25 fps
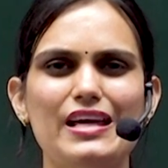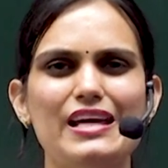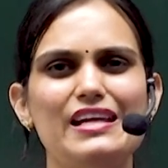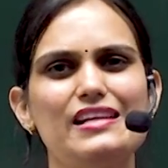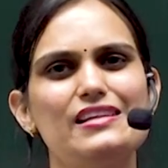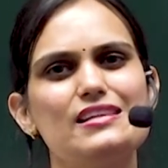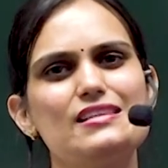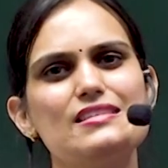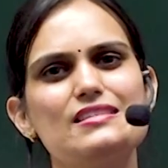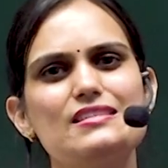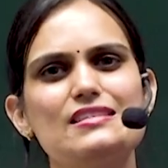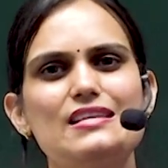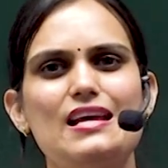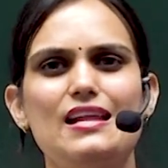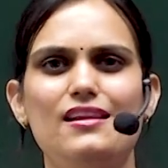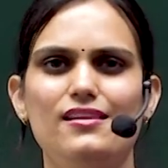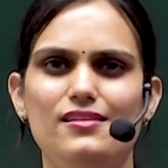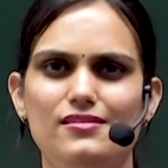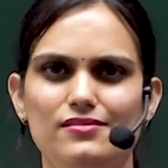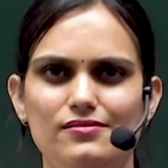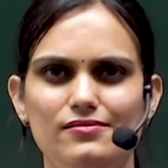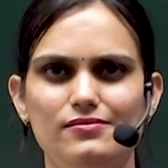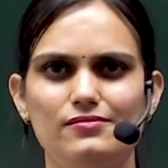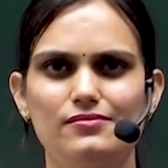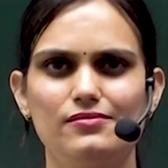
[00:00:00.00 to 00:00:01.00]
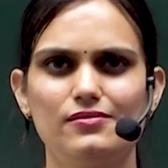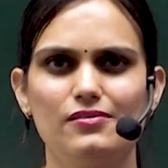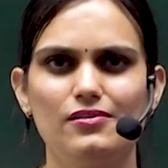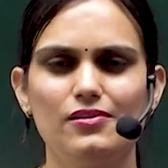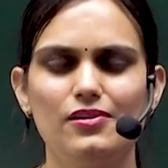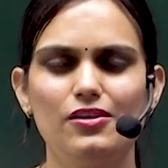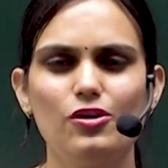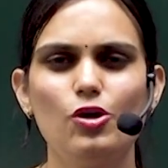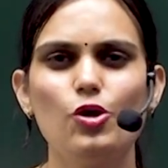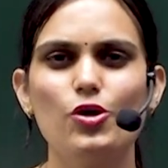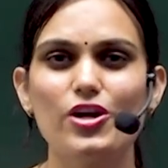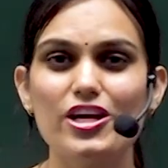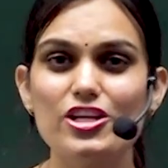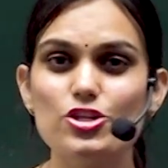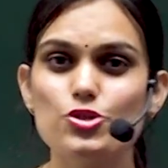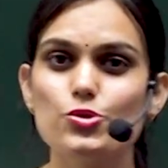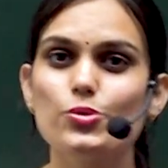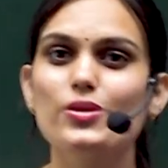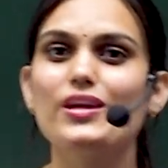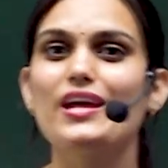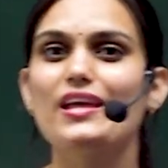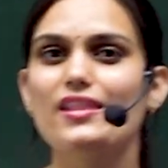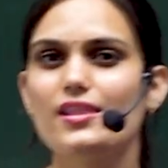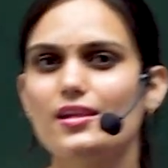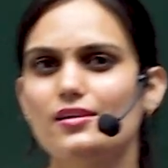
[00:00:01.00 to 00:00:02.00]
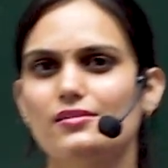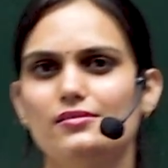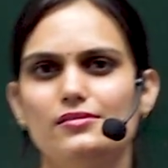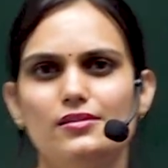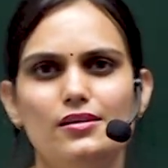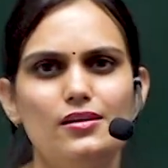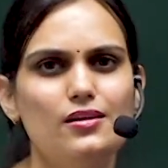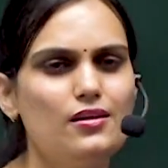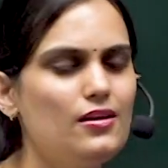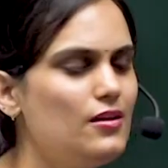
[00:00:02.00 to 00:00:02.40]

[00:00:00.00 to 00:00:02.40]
in a cell, okay, together.